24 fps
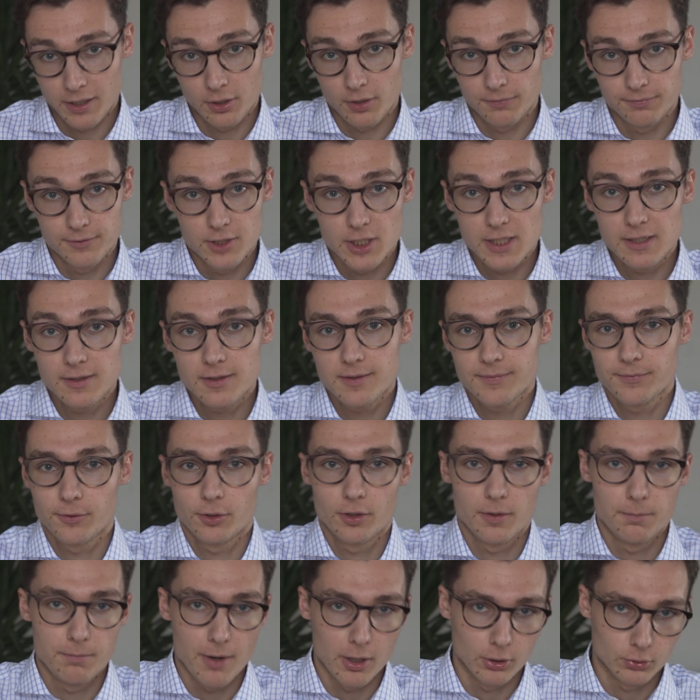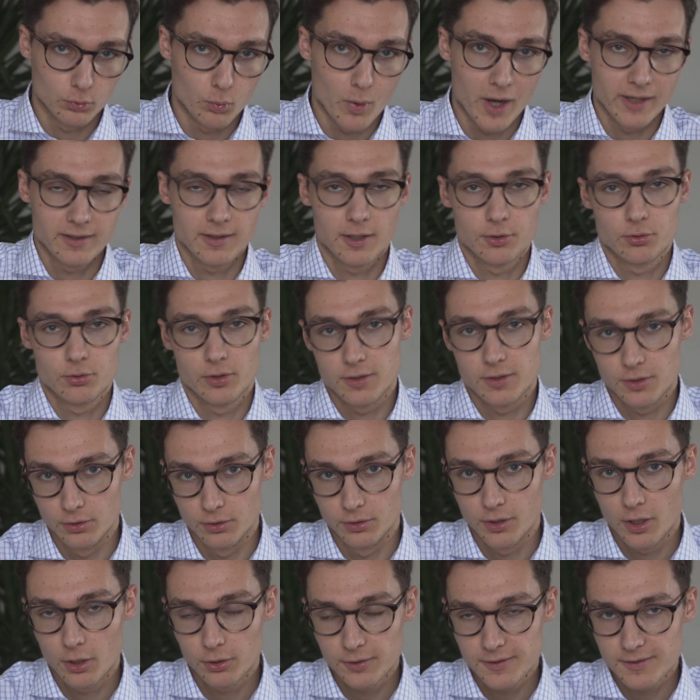pair of jeans for about 100
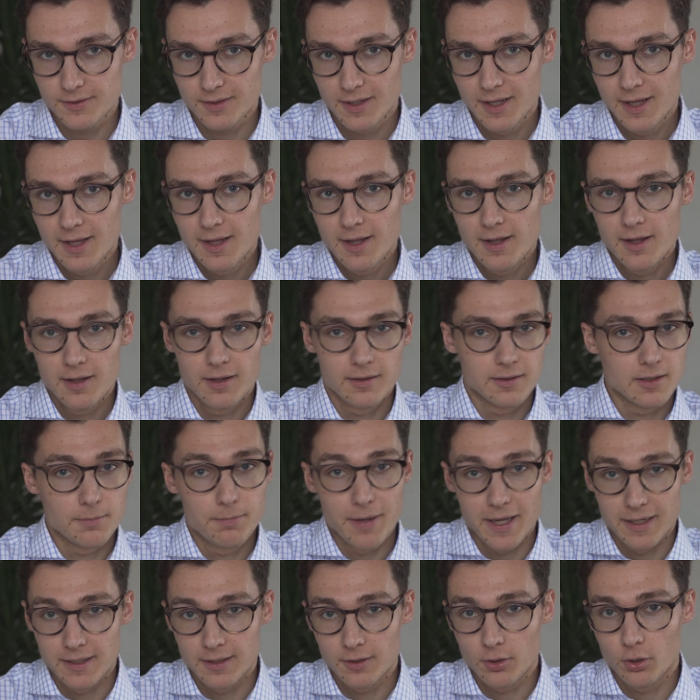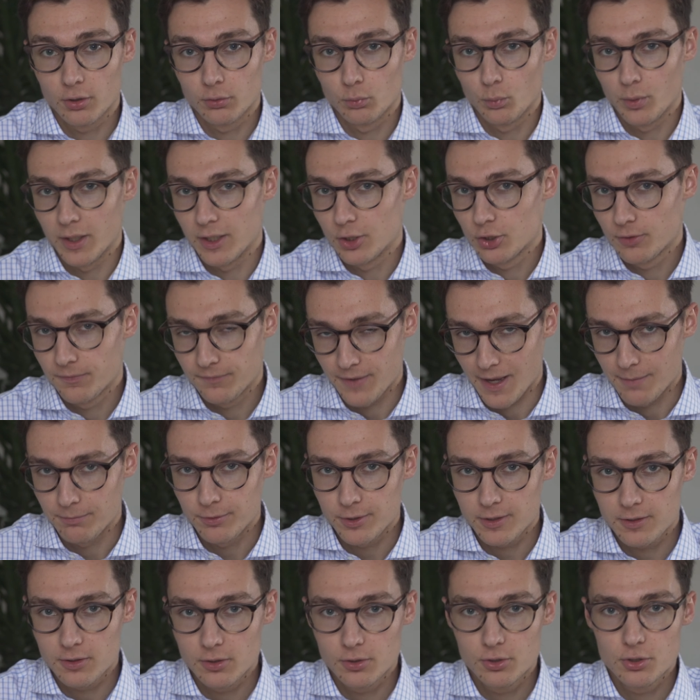euros, depending on which
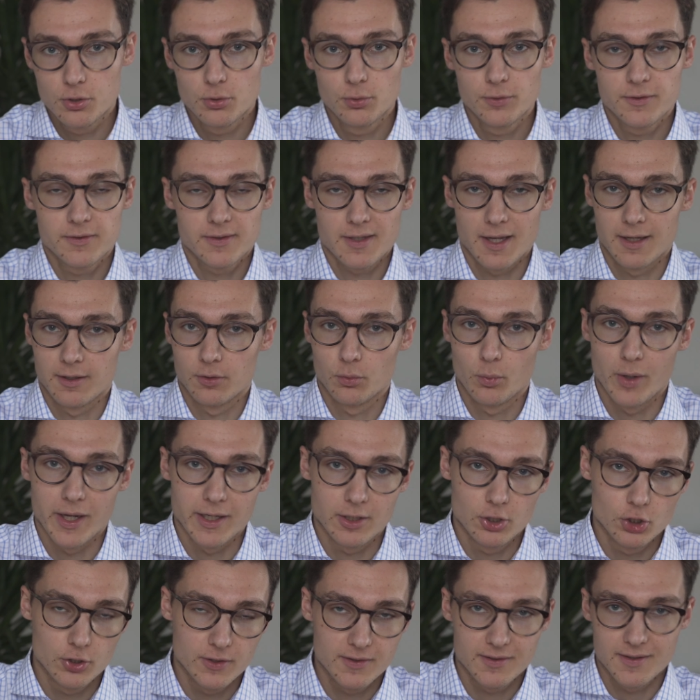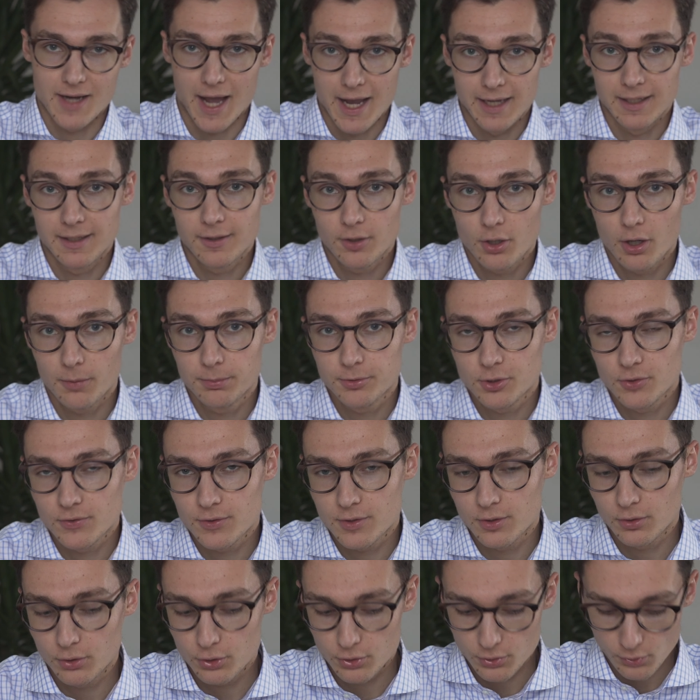fabric you choose and which styling
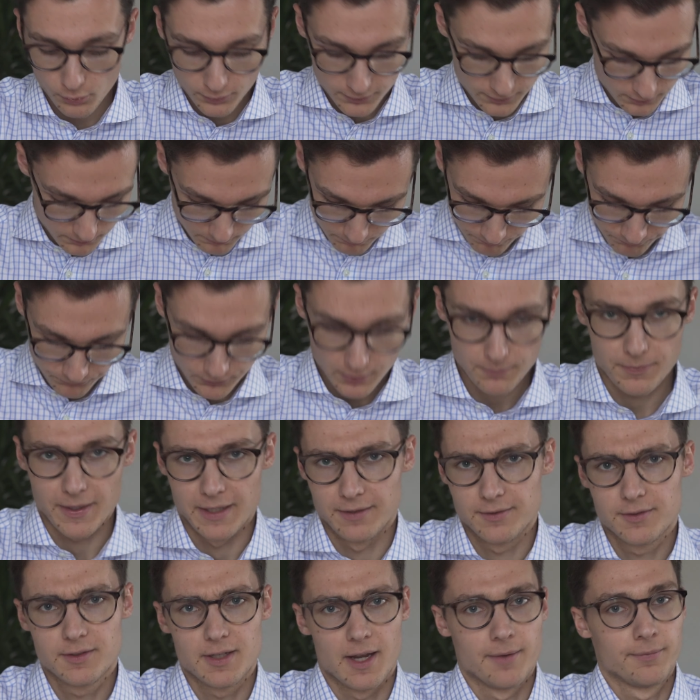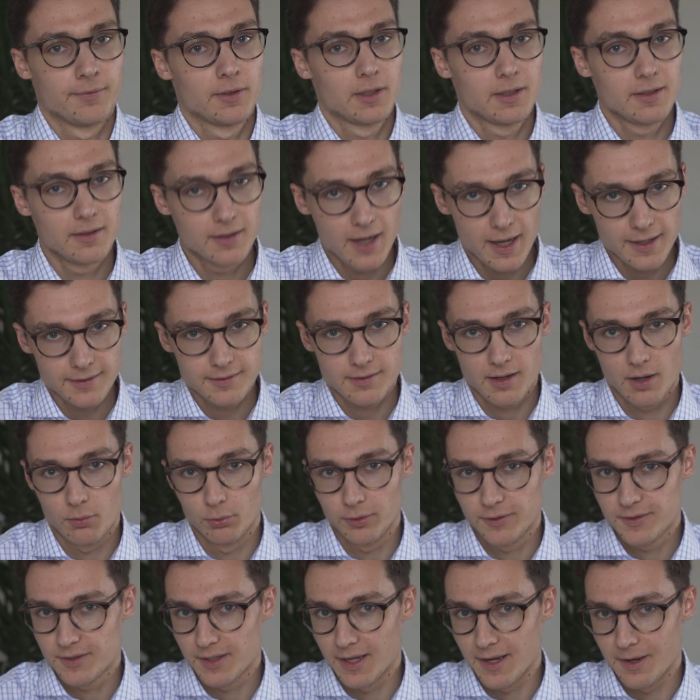options you choose. That's definitely nice, I
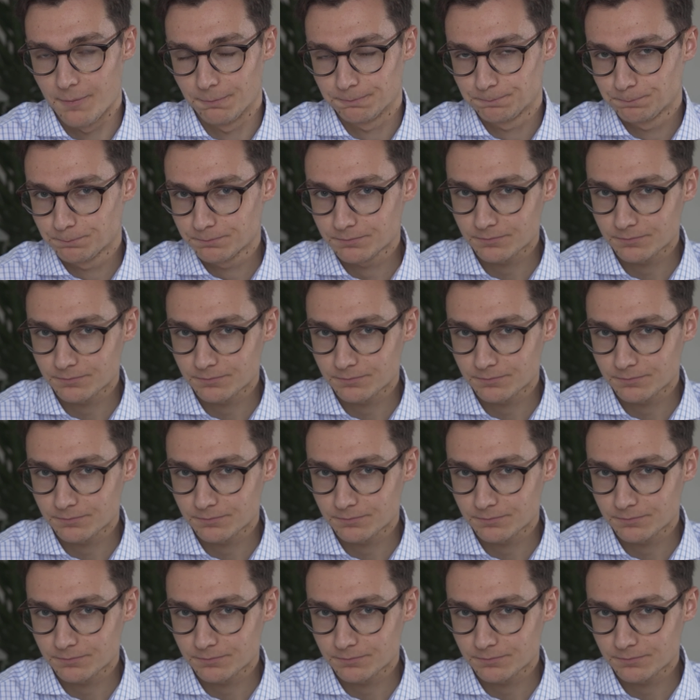would say.